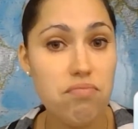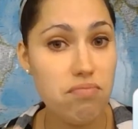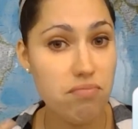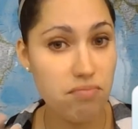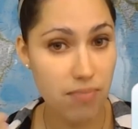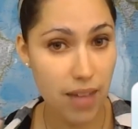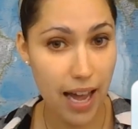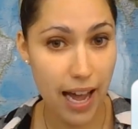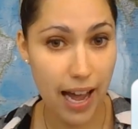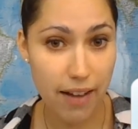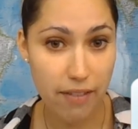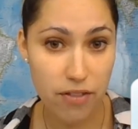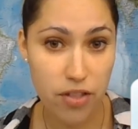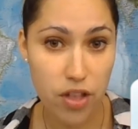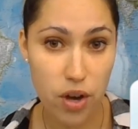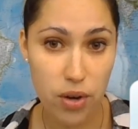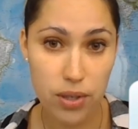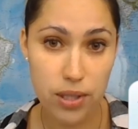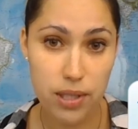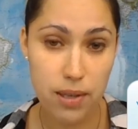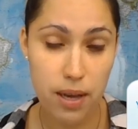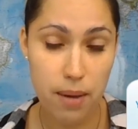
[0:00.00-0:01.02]
have
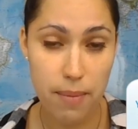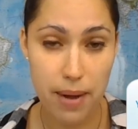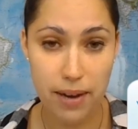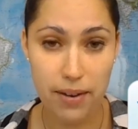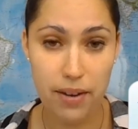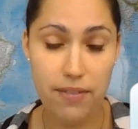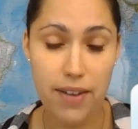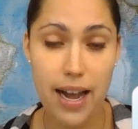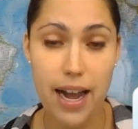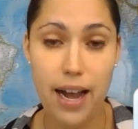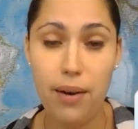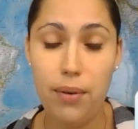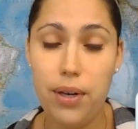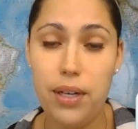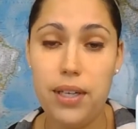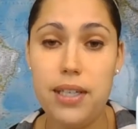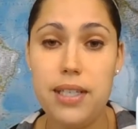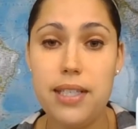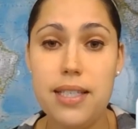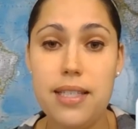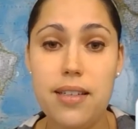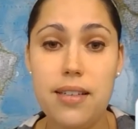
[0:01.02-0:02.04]
those amount of
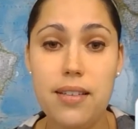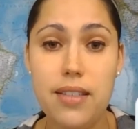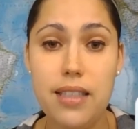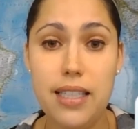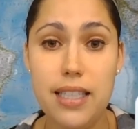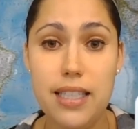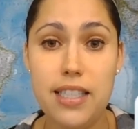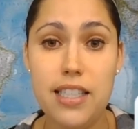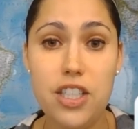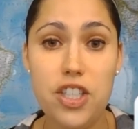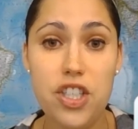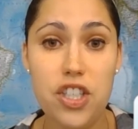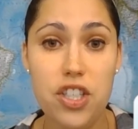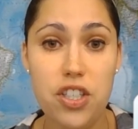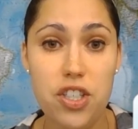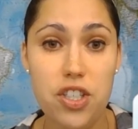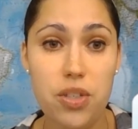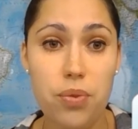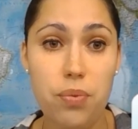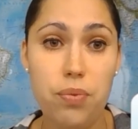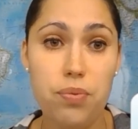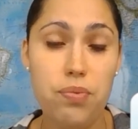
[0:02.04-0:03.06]
hours in addition
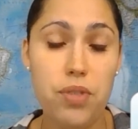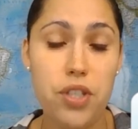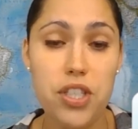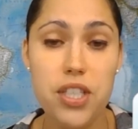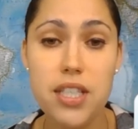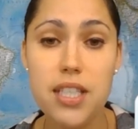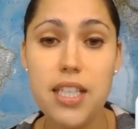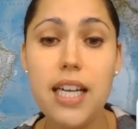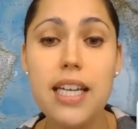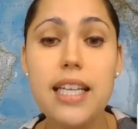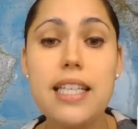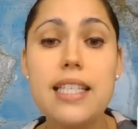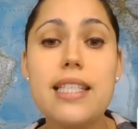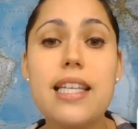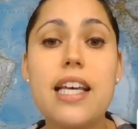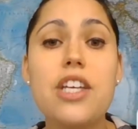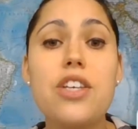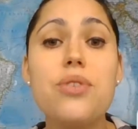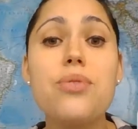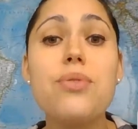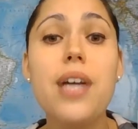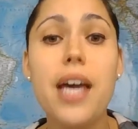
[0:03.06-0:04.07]
to your studies that
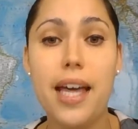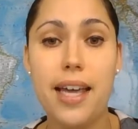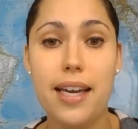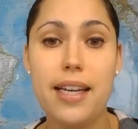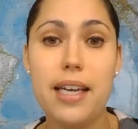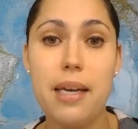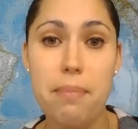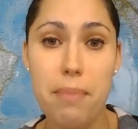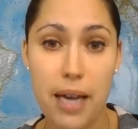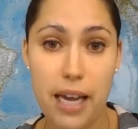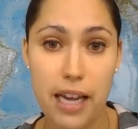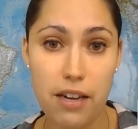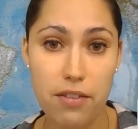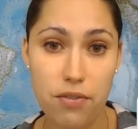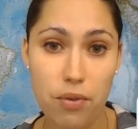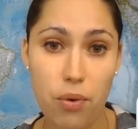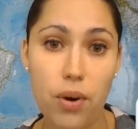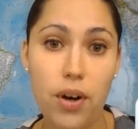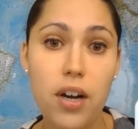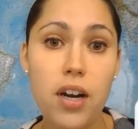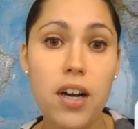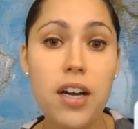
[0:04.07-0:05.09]
you can get paid
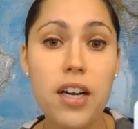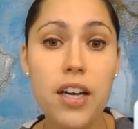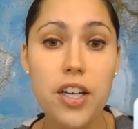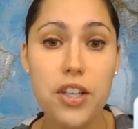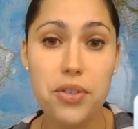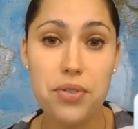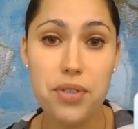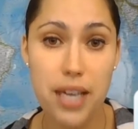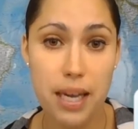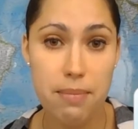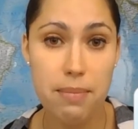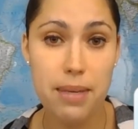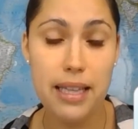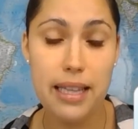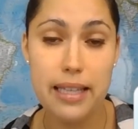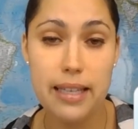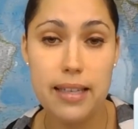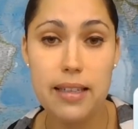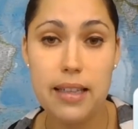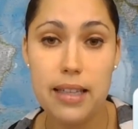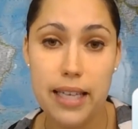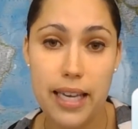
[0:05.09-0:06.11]
for. You can be
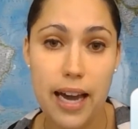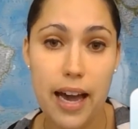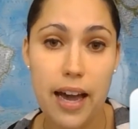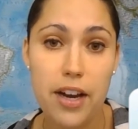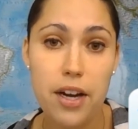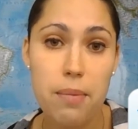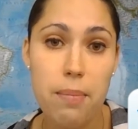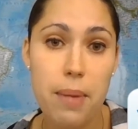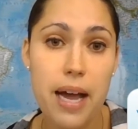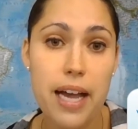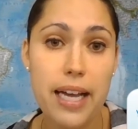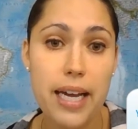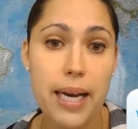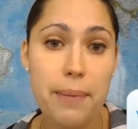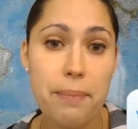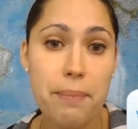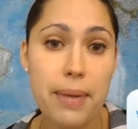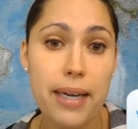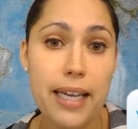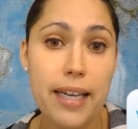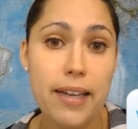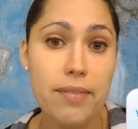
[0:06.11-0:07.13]
legally hired by a
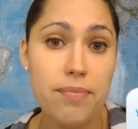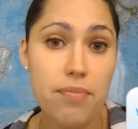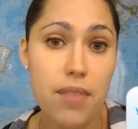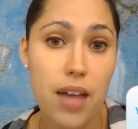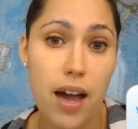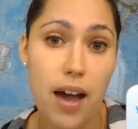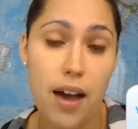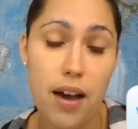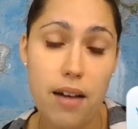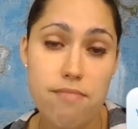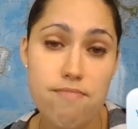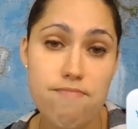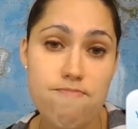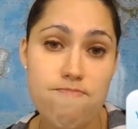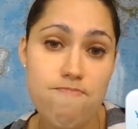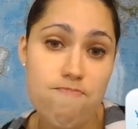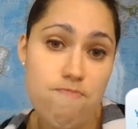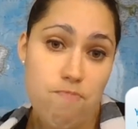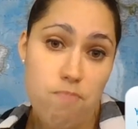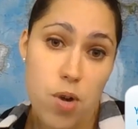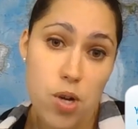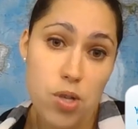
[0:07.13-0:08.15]
company.
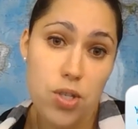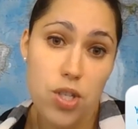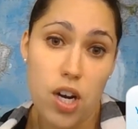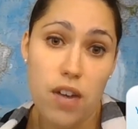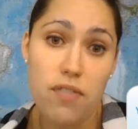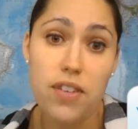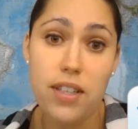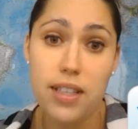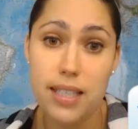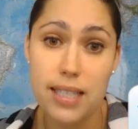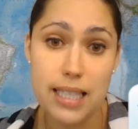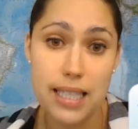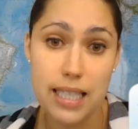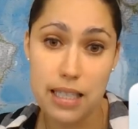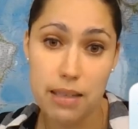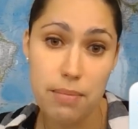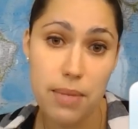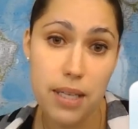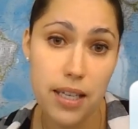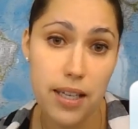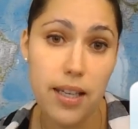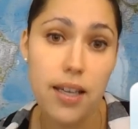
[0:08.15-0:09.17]
Most often it's going to
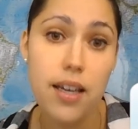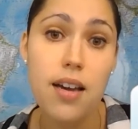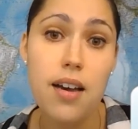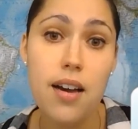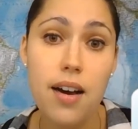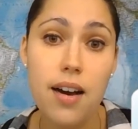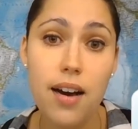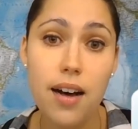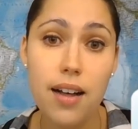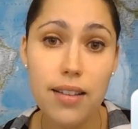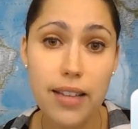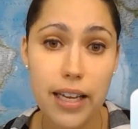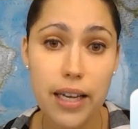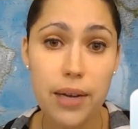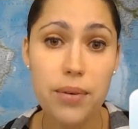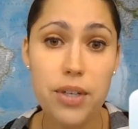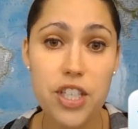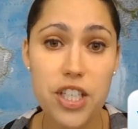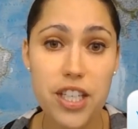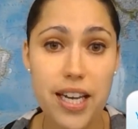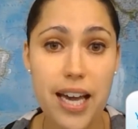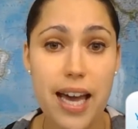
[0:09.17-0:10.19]
be a
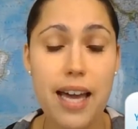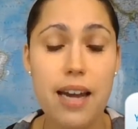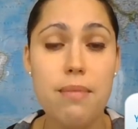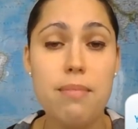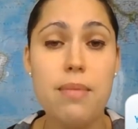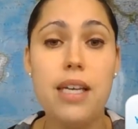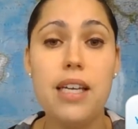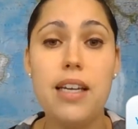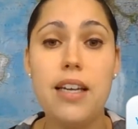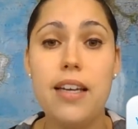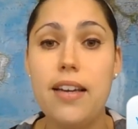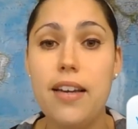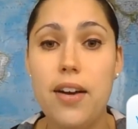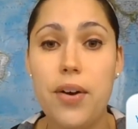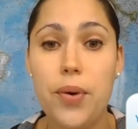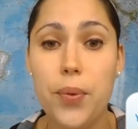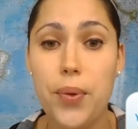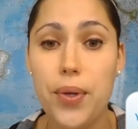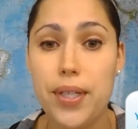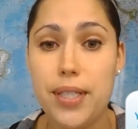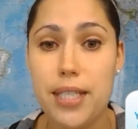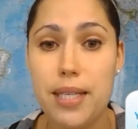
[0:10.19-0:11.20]
language academy
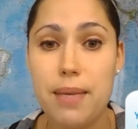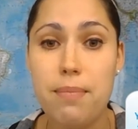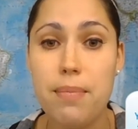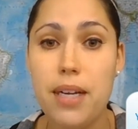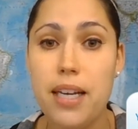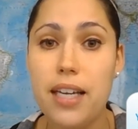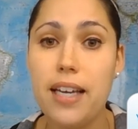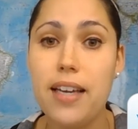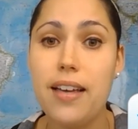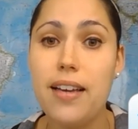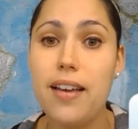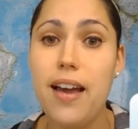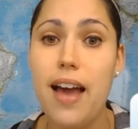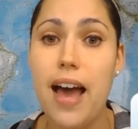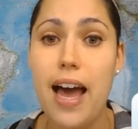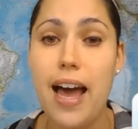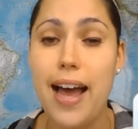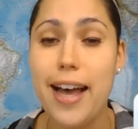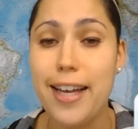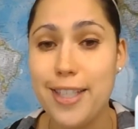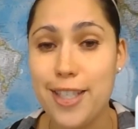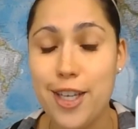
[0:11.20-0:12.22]
or somebody
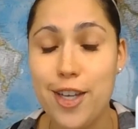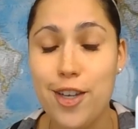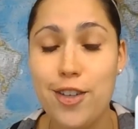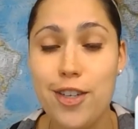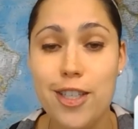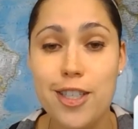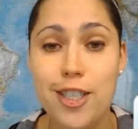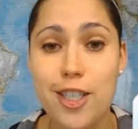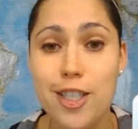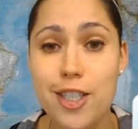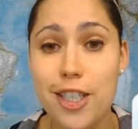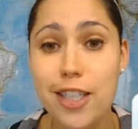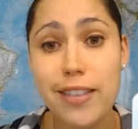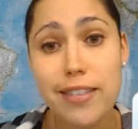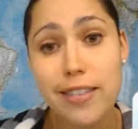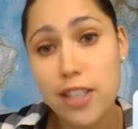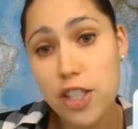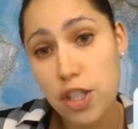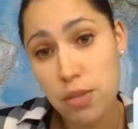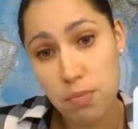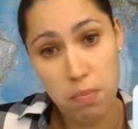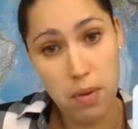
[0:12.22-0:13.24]
asking you to teach
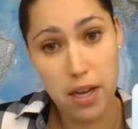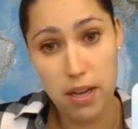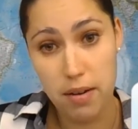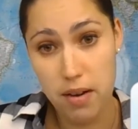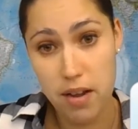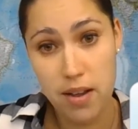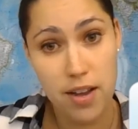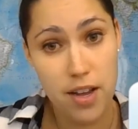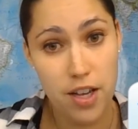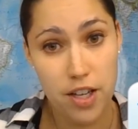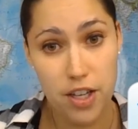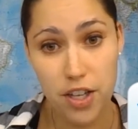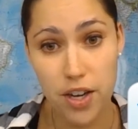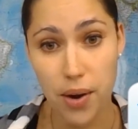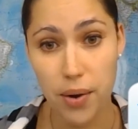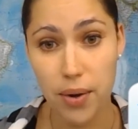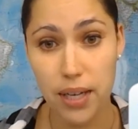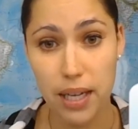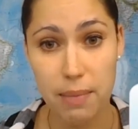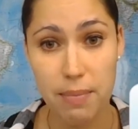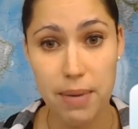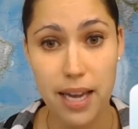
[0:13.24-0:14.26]
English, but it
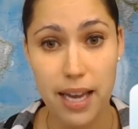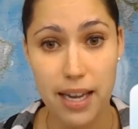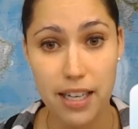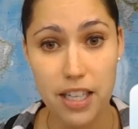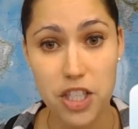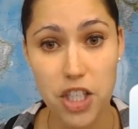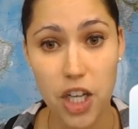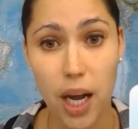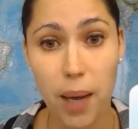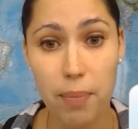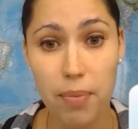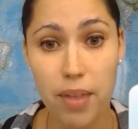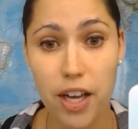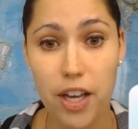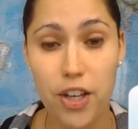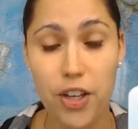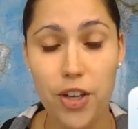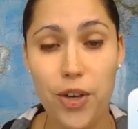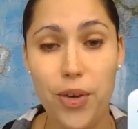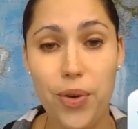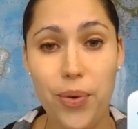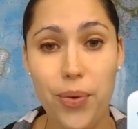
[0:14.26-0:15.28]
could be any job that
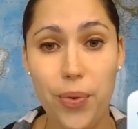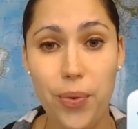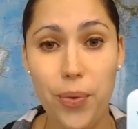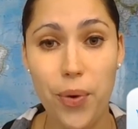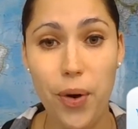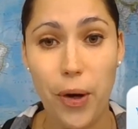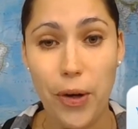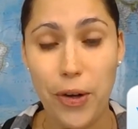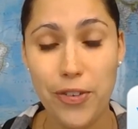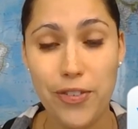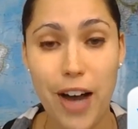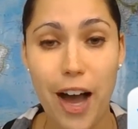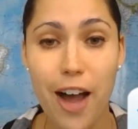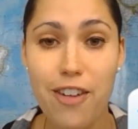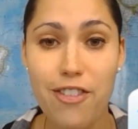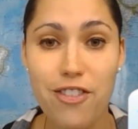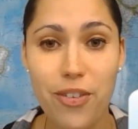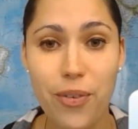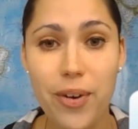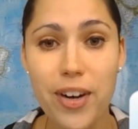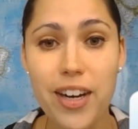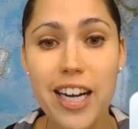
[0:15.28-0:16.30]
you qualify
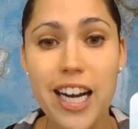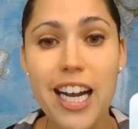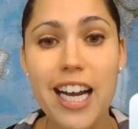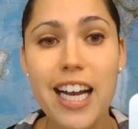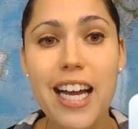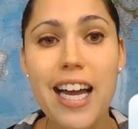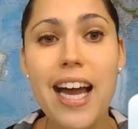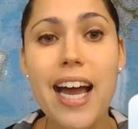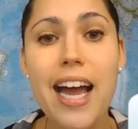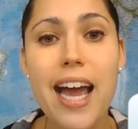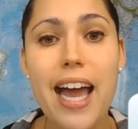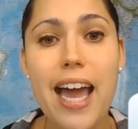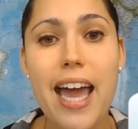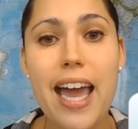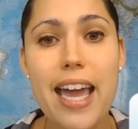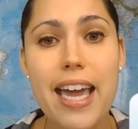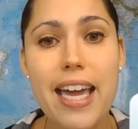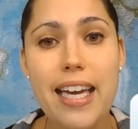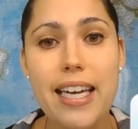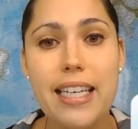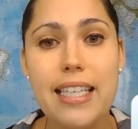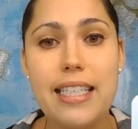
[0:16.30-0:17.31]
for.
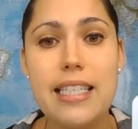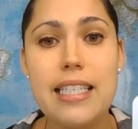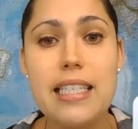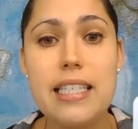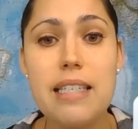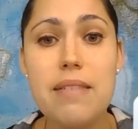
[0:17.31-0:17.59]
And